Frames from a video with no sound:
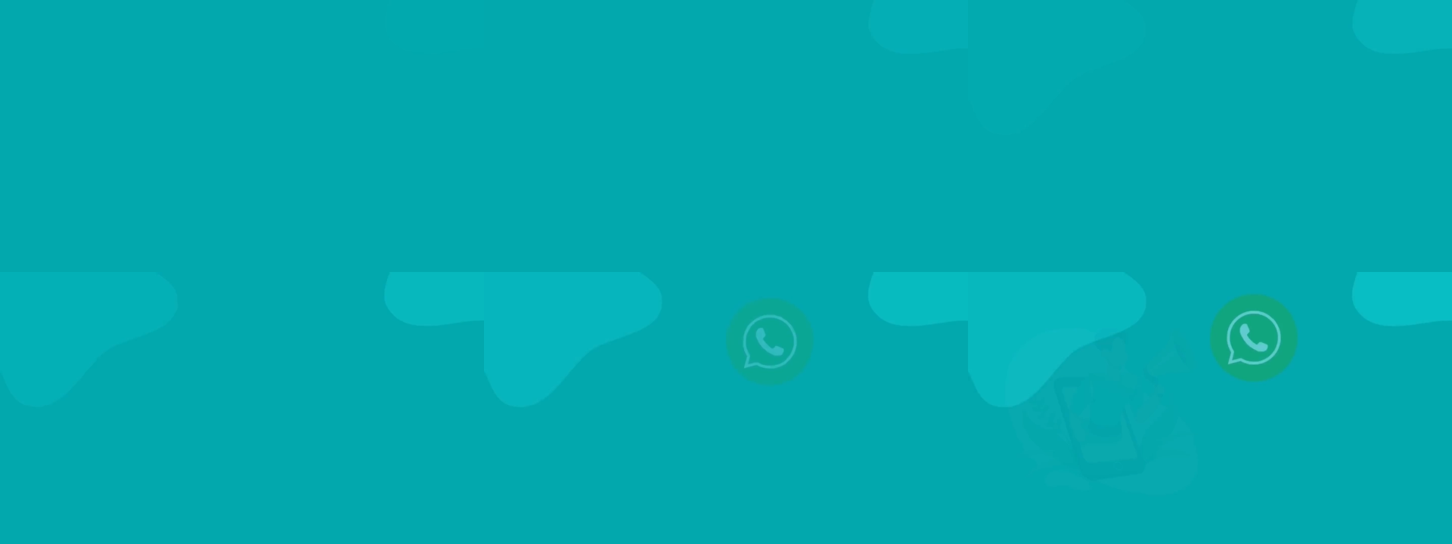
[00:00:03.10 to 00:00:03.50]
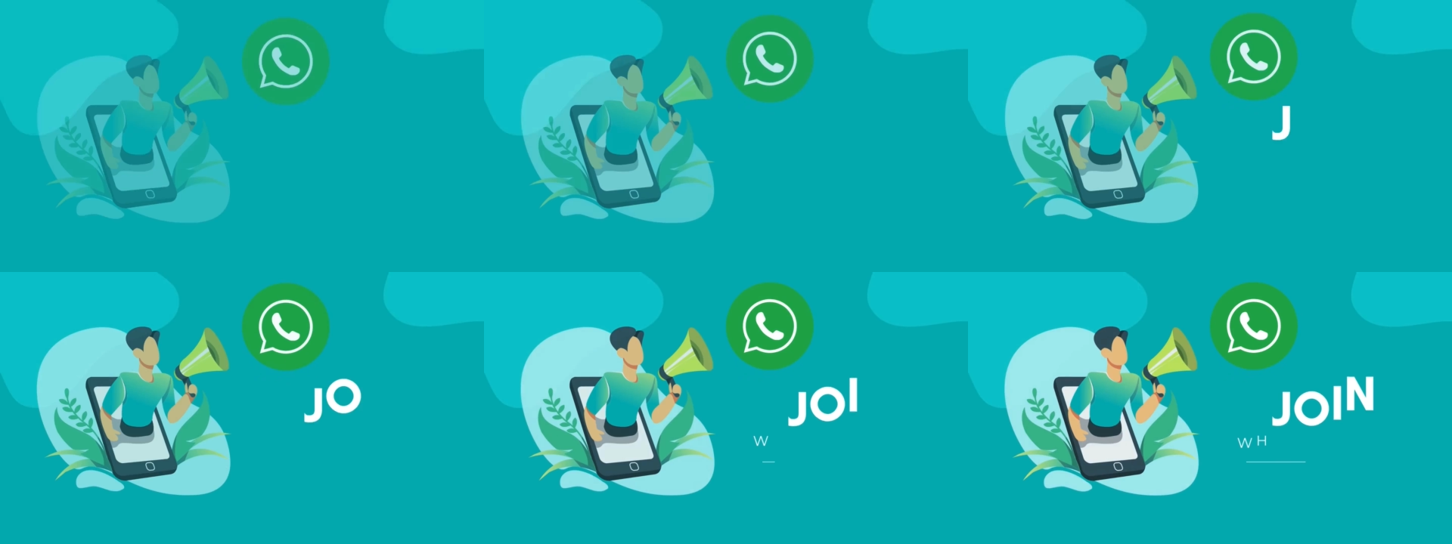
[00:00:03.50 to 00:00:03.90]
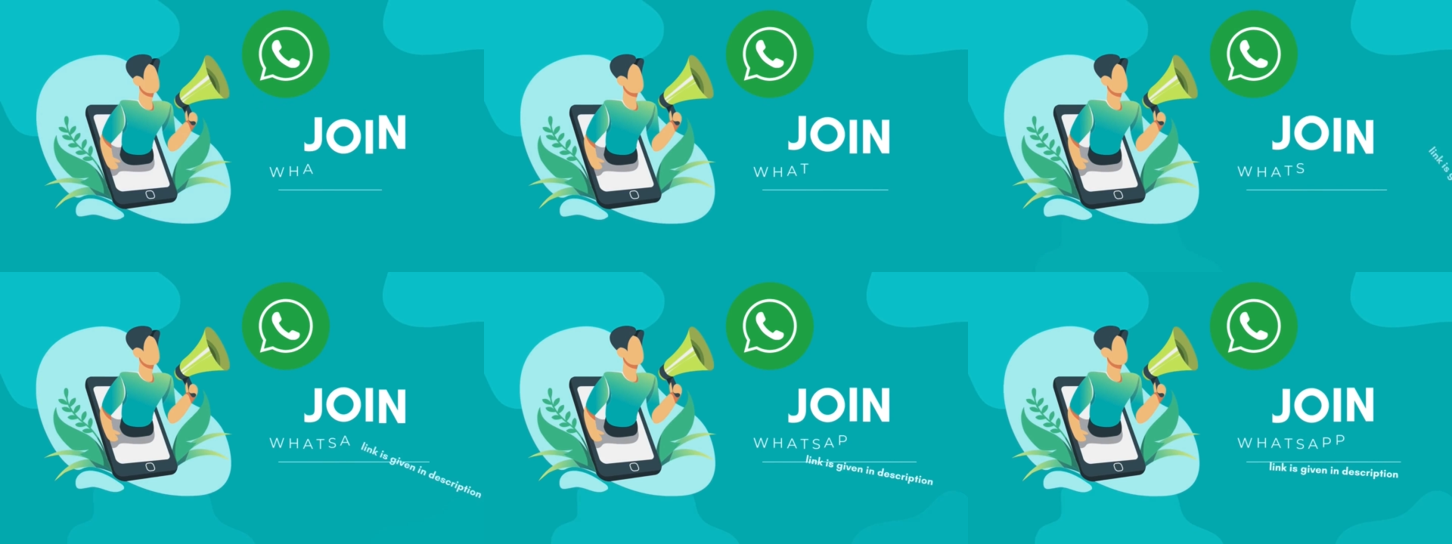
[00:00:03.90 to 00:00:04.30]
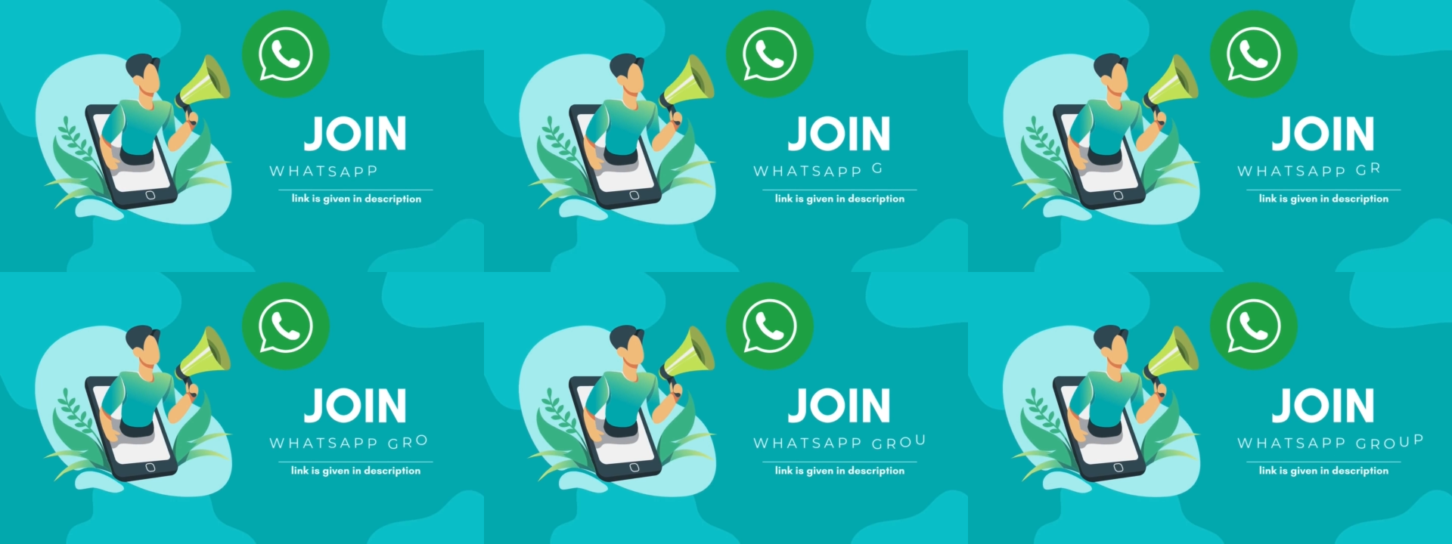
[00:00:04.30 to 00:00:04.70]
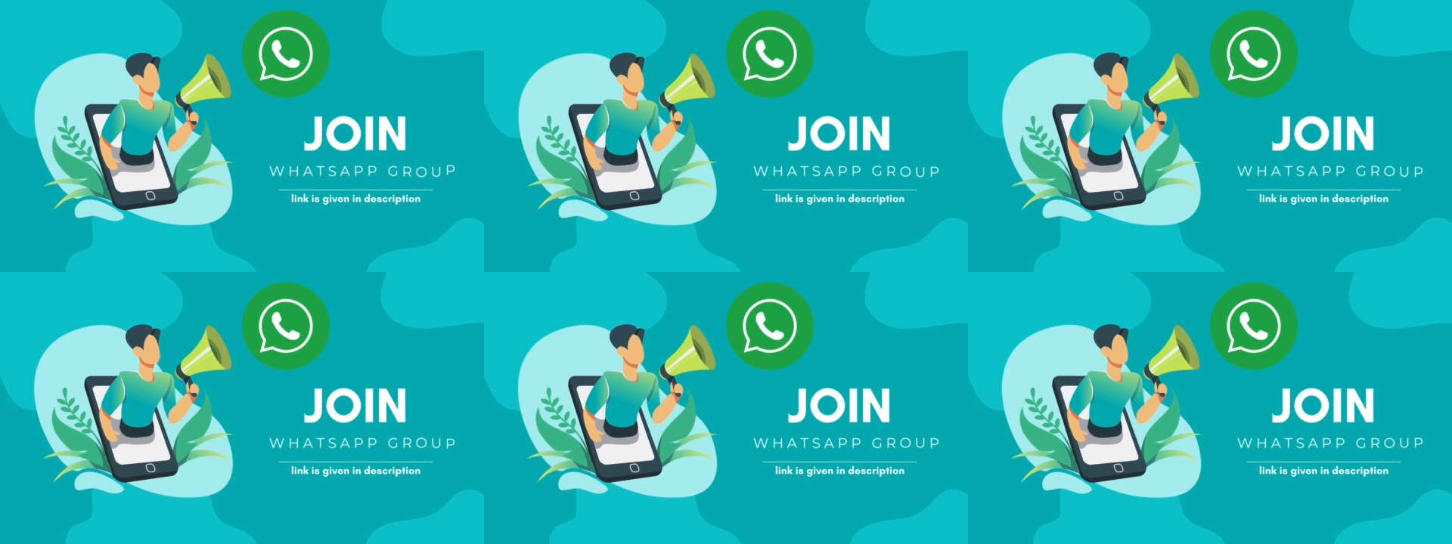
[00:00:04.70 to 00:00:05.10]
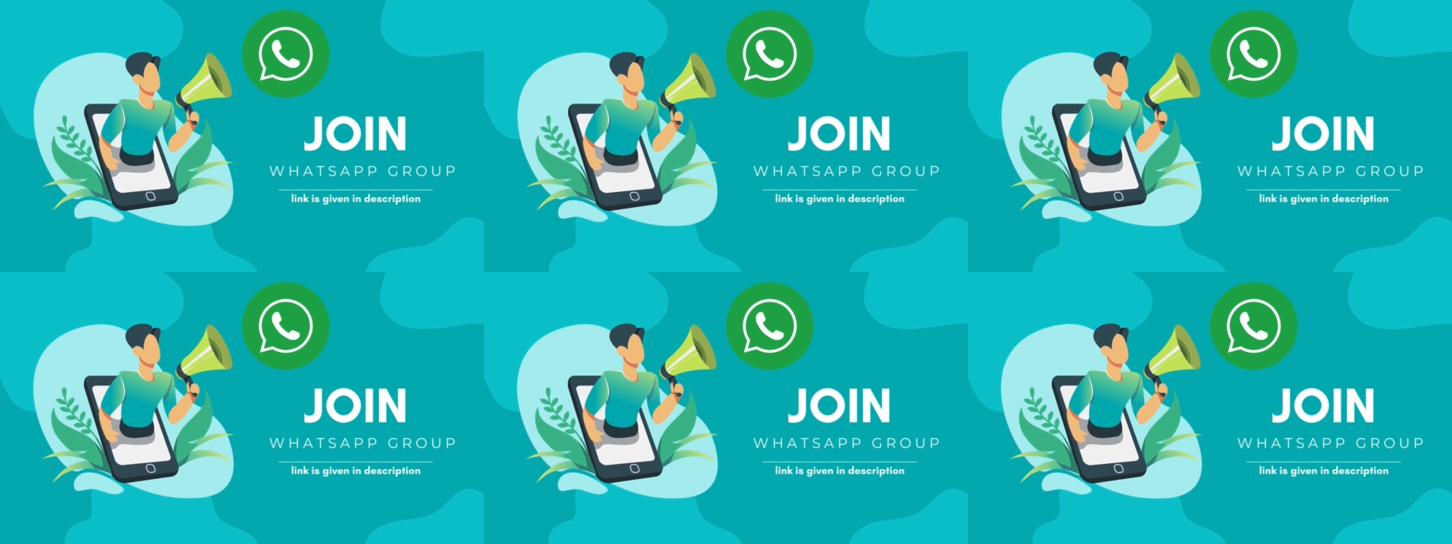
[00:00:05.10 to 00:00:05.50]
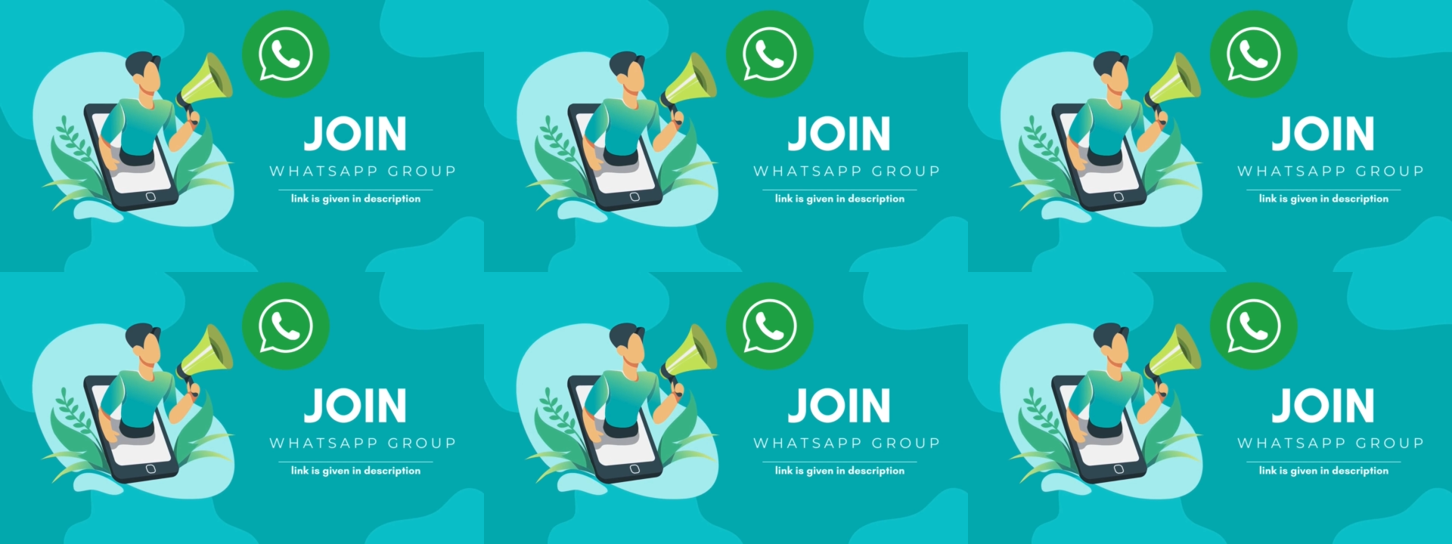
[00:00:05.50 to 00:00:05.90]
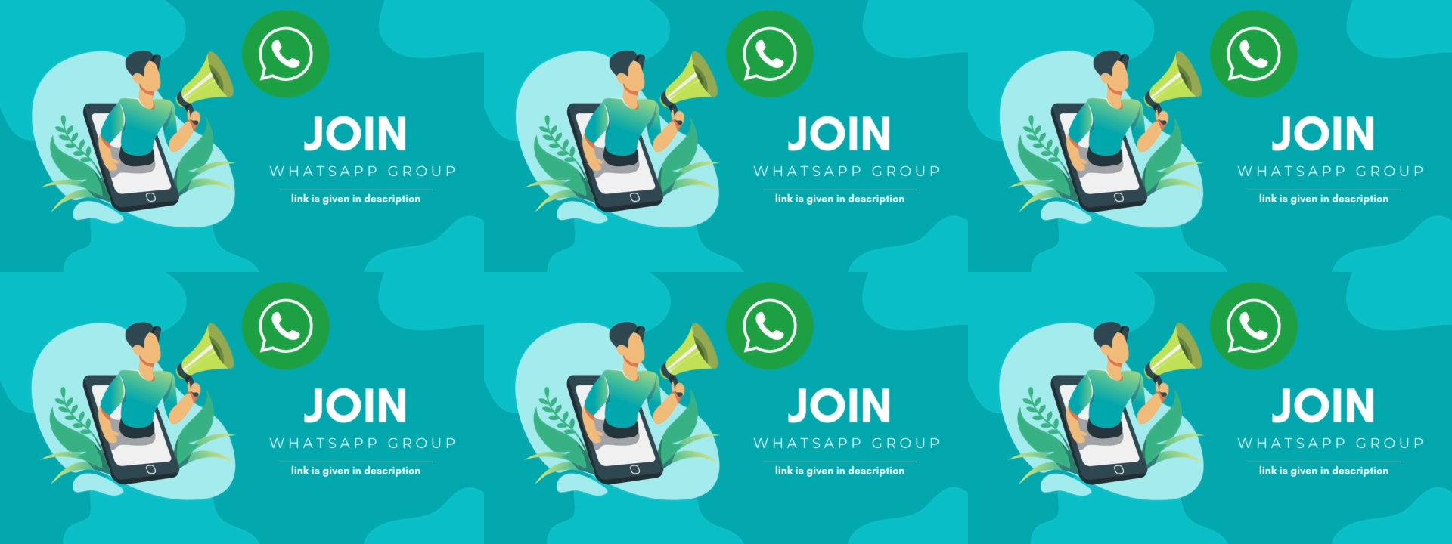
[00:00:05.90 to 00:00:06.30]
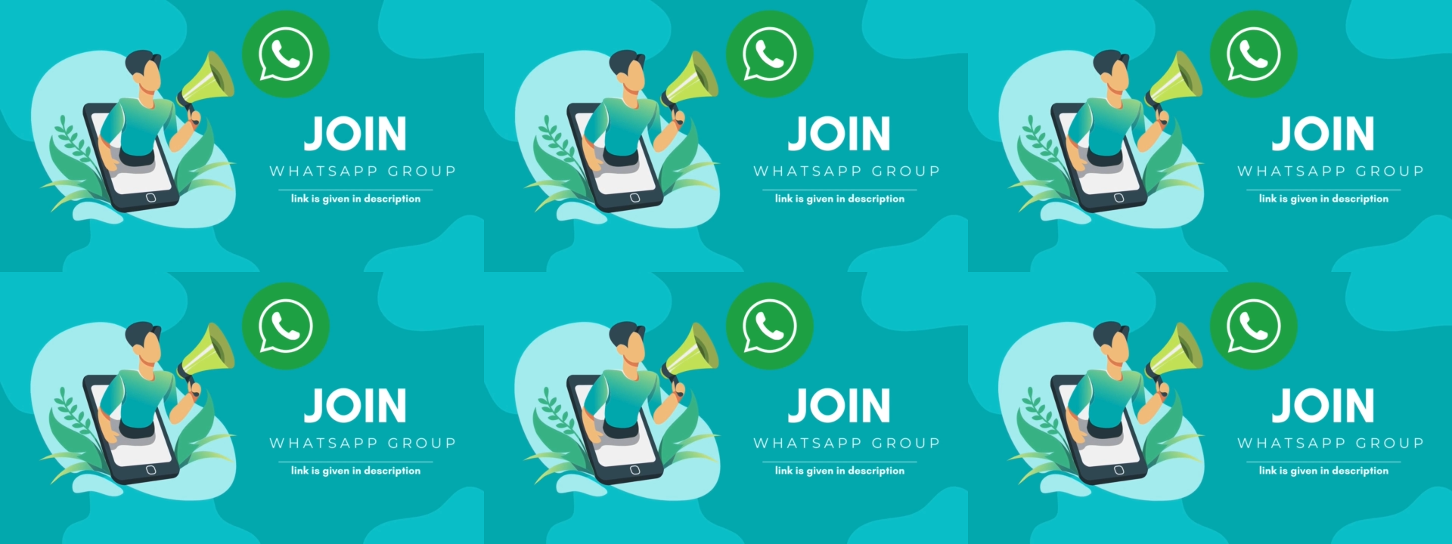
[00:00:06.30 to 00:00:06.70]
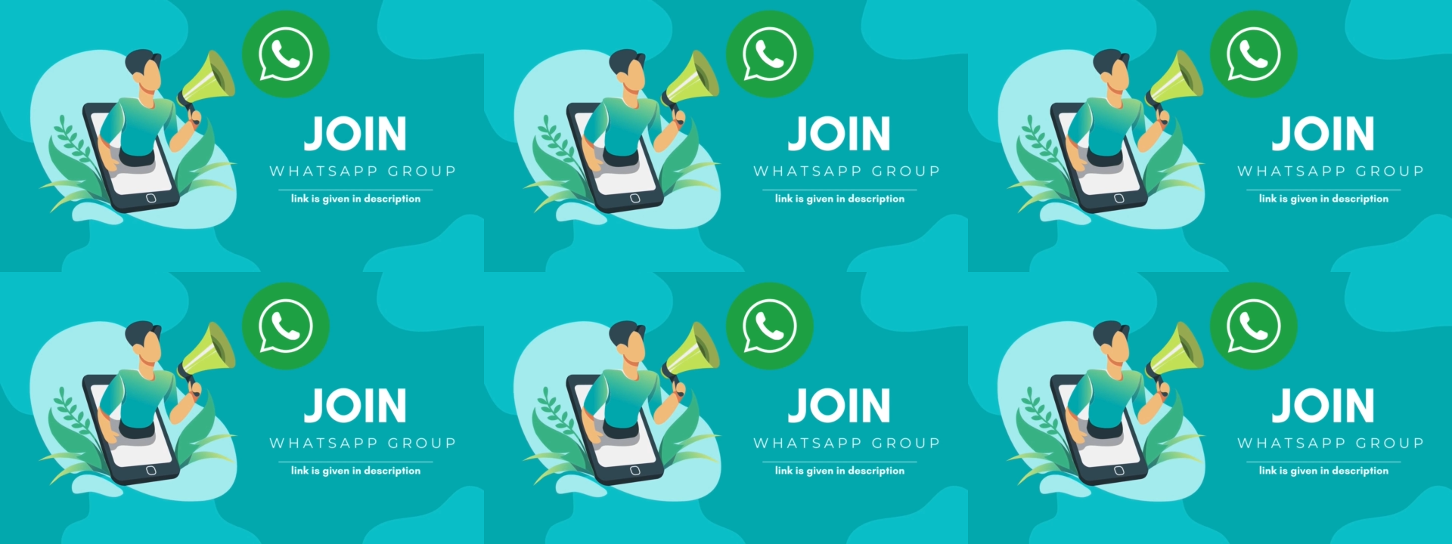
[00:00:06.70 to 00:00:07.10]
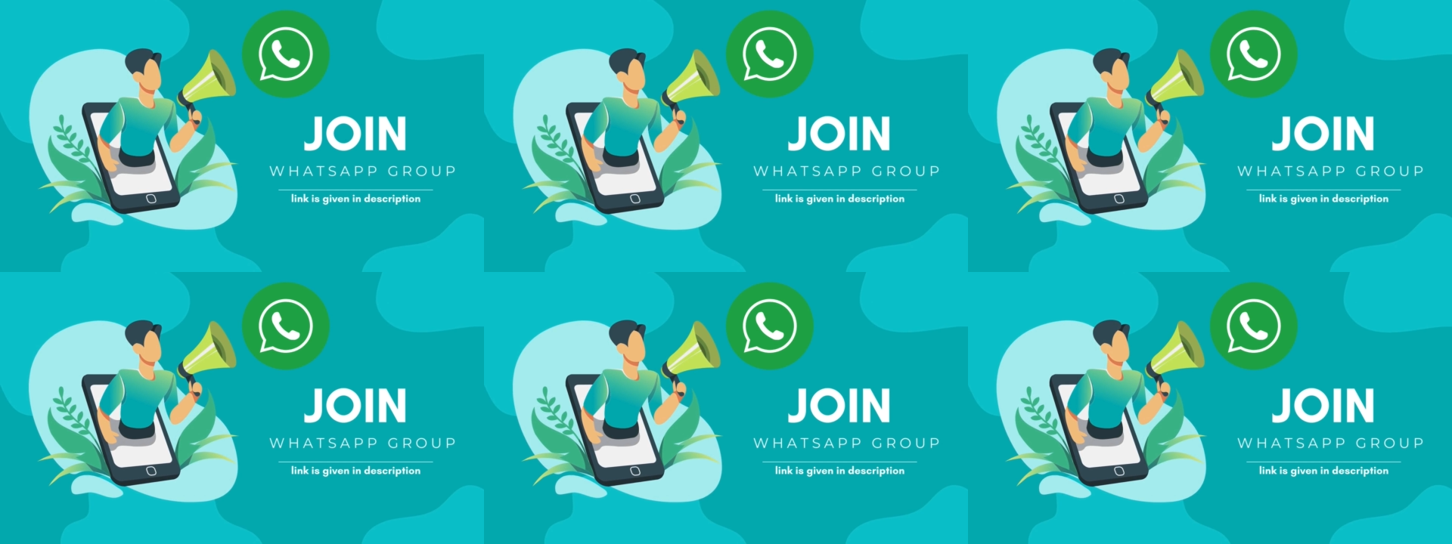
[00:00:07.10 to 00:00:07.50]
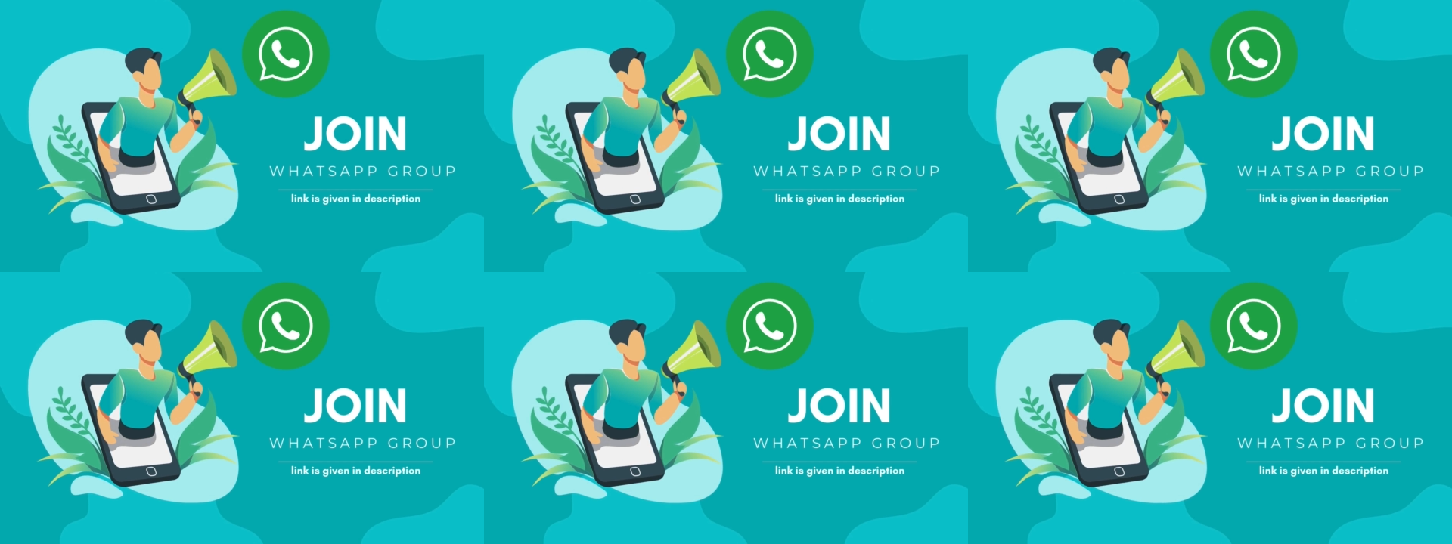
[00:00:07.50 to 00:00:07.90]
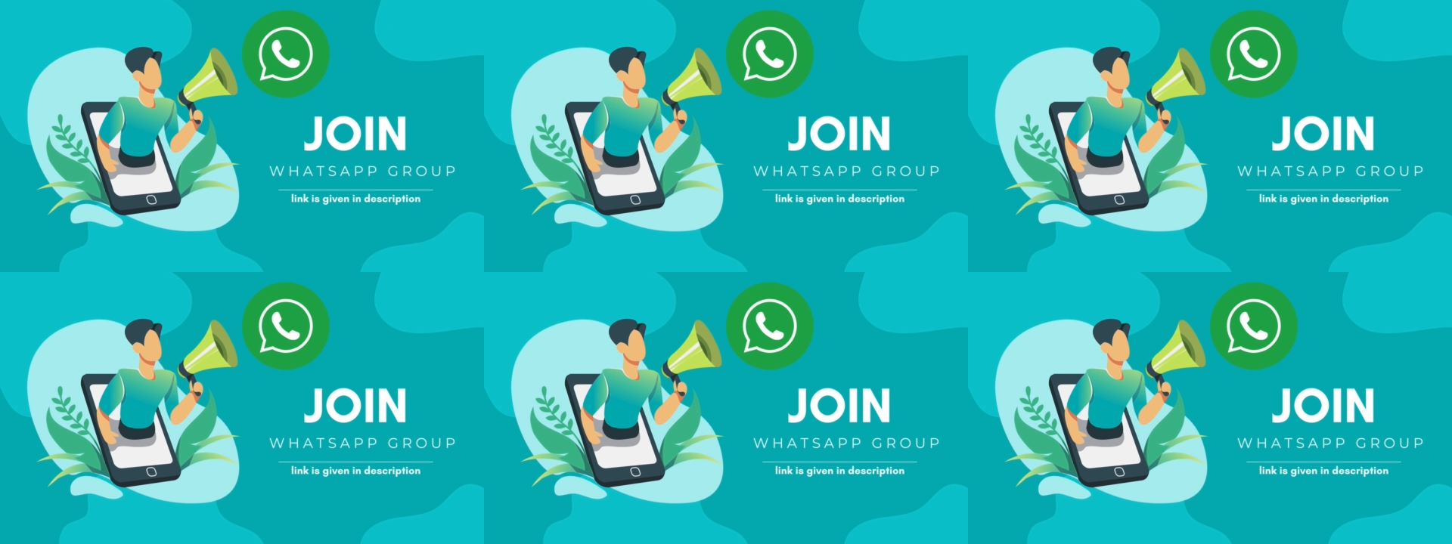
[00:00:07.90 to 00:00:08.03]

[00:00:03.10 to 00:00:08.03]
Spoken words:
No face is visible, so there are no lips to read.